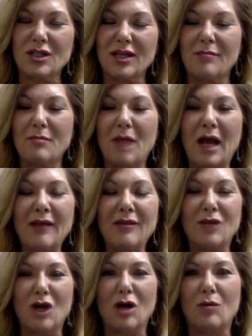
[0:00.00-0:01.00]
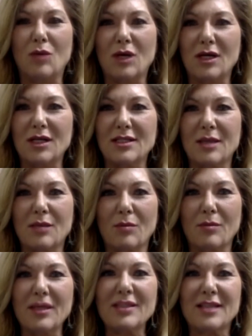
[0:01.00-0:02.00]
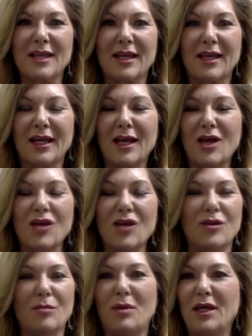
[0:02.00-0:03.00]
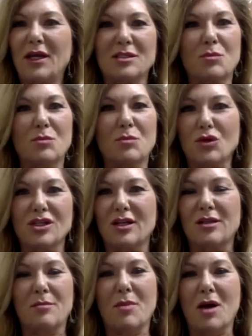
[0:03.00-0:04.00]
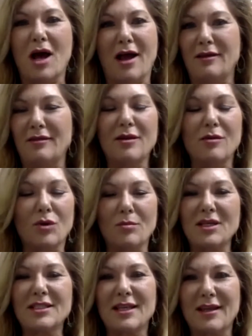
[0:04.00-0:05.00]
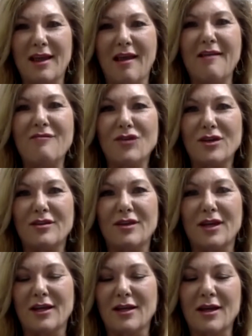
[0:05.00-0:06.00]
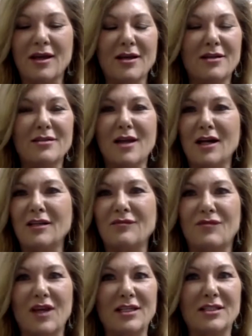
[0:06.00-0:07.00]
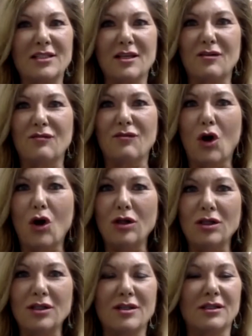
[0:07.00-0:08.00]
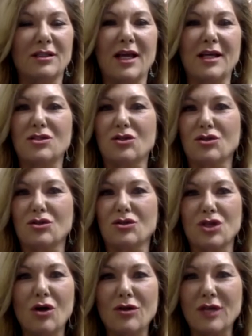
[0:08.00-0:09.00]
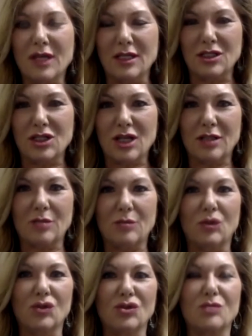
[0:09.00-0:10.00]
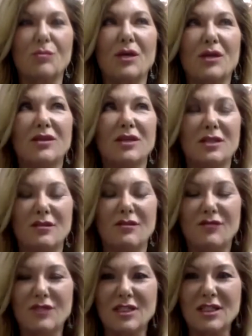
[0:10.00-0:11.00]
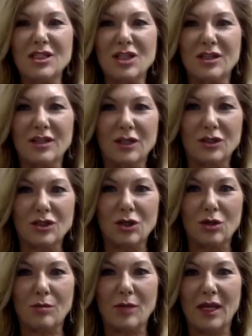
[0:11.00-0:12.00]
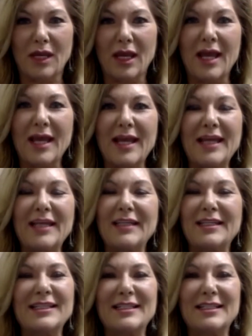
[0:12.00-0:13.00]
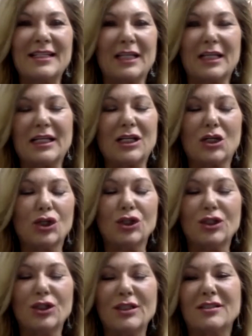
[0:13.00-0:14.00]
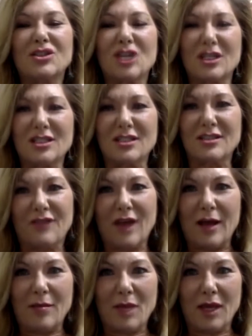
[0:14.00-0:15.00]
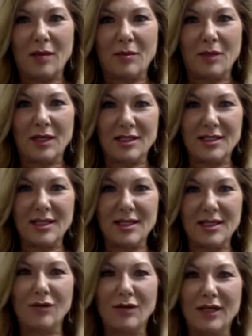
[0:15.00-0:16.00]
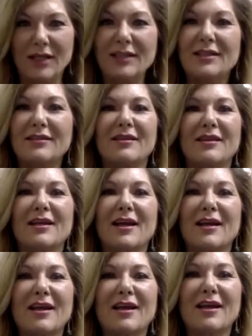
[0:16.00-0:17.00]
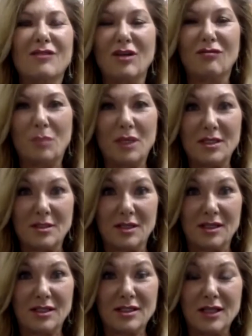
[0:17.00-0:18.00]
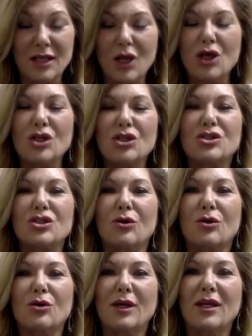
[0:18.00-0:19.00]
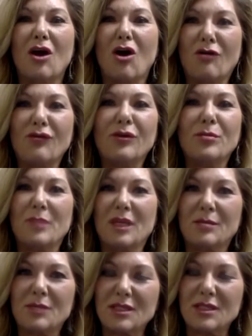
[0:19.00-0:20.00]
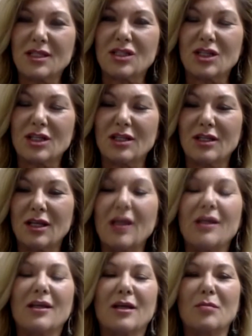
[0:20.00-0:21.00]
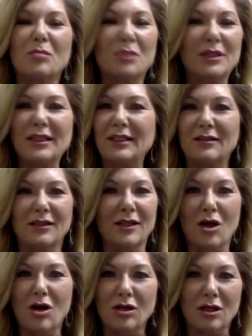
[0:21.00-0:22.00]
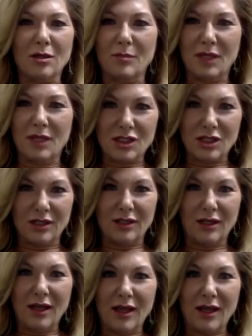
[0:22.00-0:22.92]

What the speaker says: And my thought was they were missing the biggest portion of the pie. They were missing everything non-invasive, all of the lasers, all the injectables. But the physician there told me he couldn't justify paying me a salary. He didn't think I'd have enough business. So he offered me a position completely on commission.